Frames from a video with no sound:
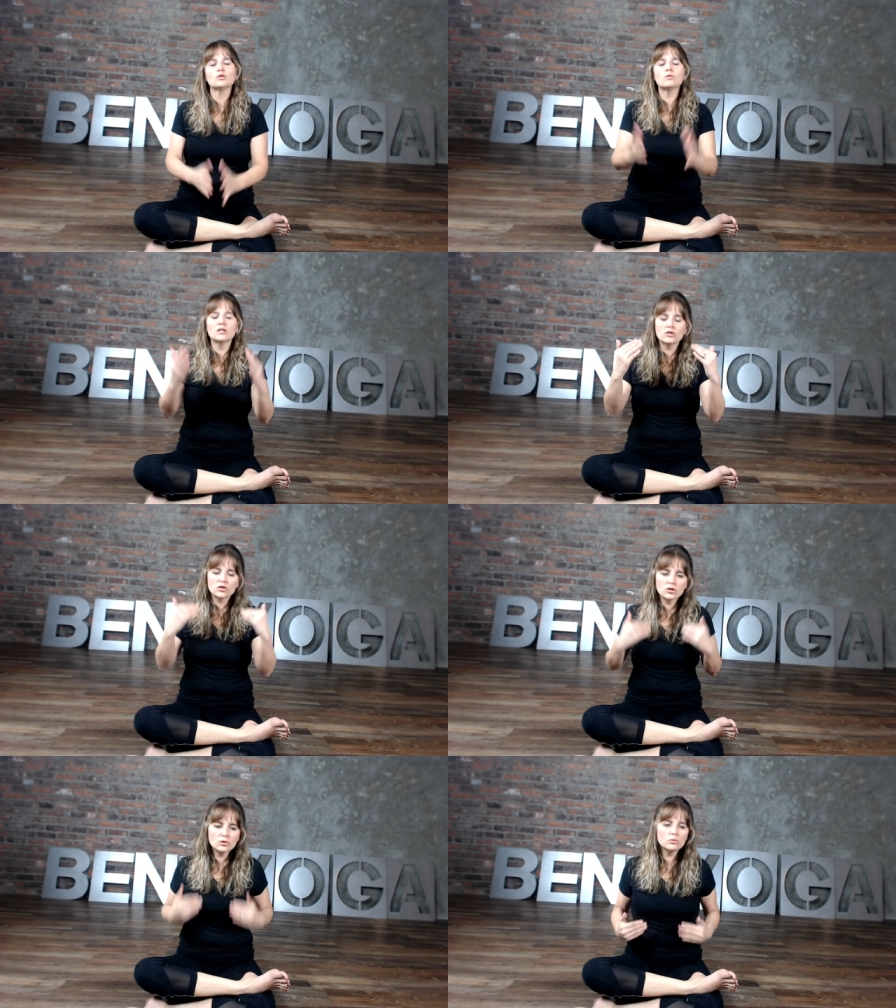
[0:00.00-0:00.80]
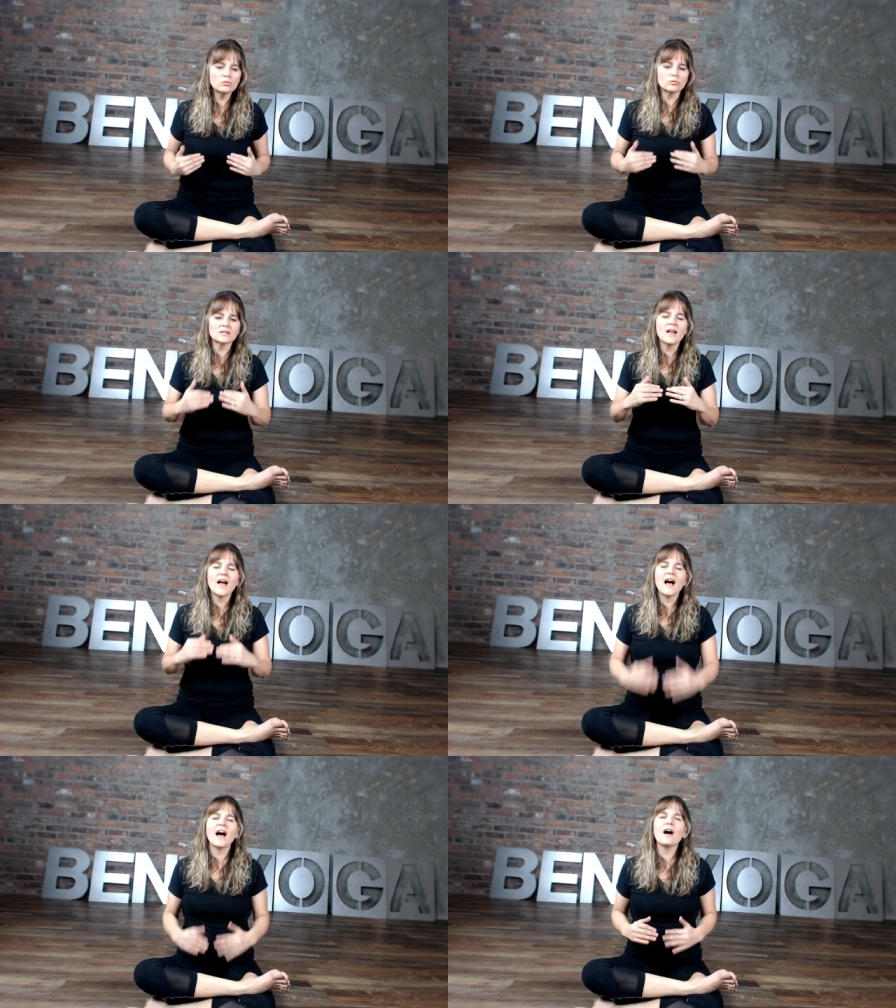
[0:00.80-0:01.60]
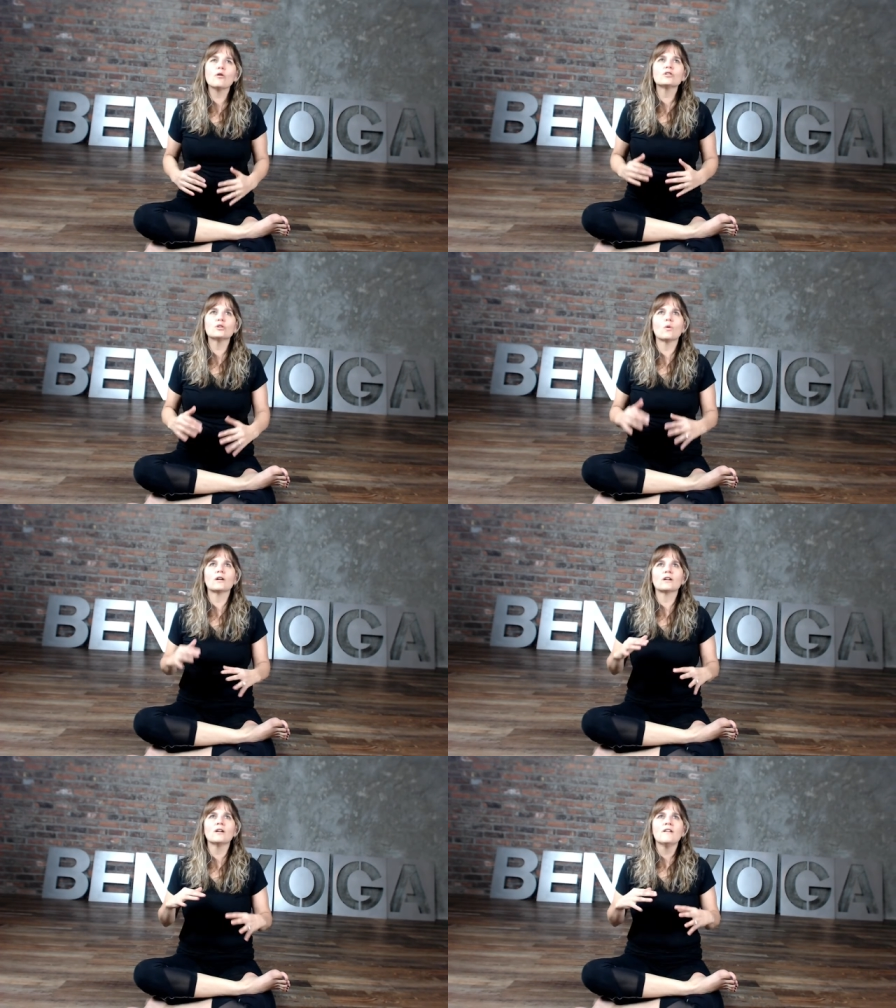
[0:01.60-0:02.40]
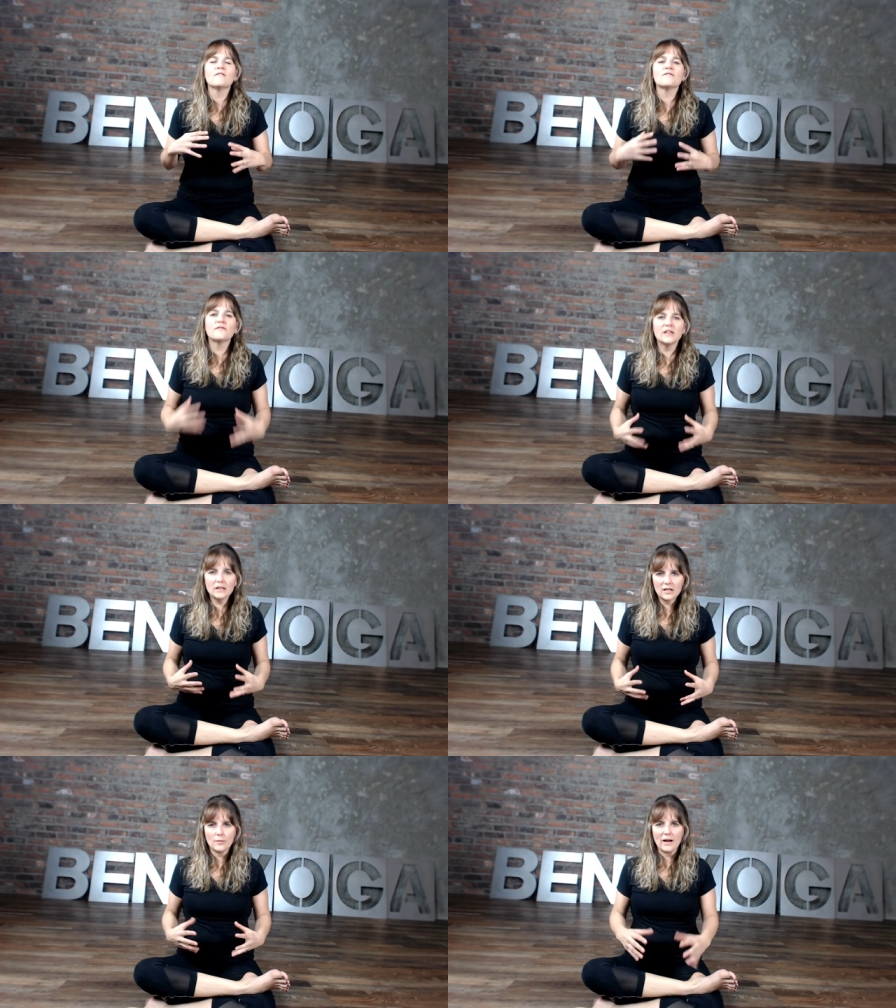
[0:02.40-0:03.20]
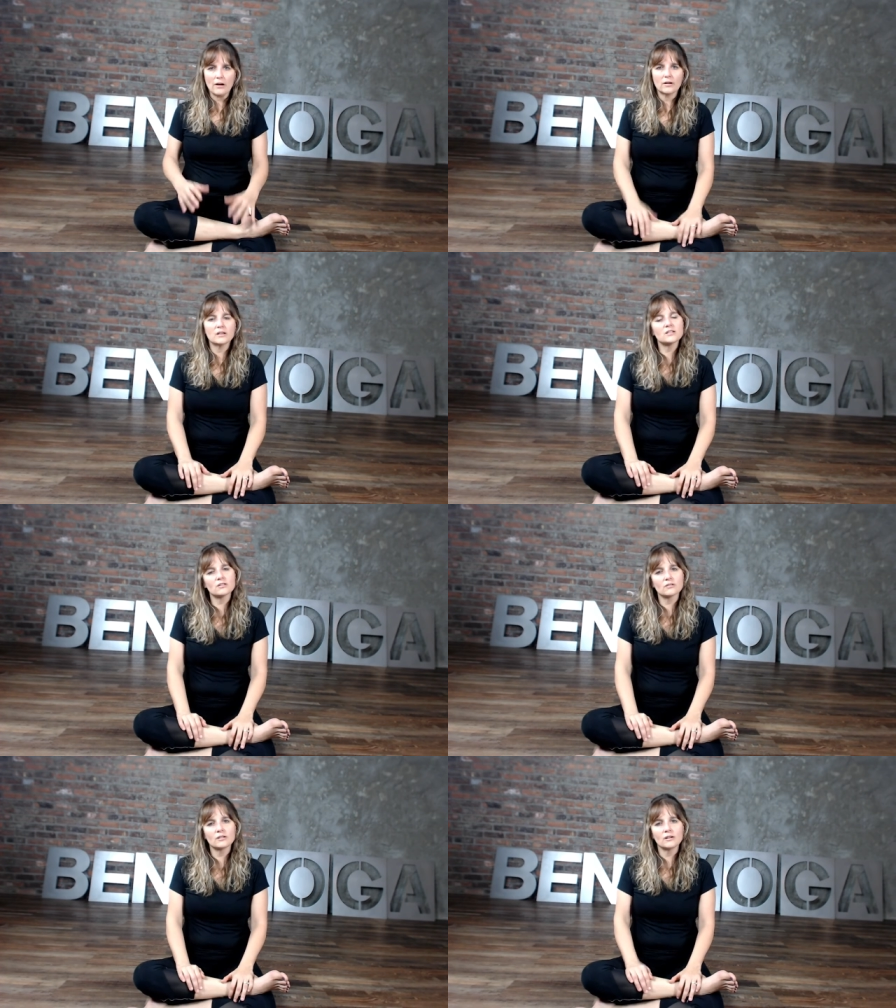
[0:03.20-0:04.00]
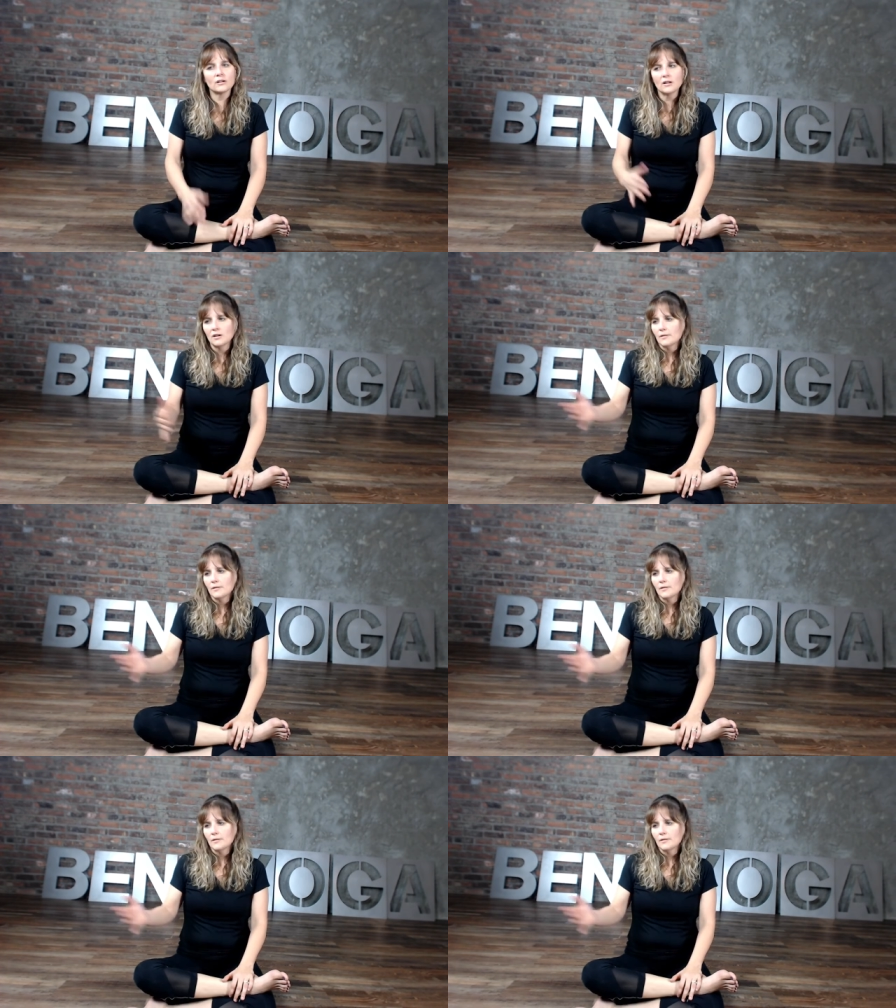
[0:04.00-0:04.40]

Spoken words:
You can choose how you're feeling about a certain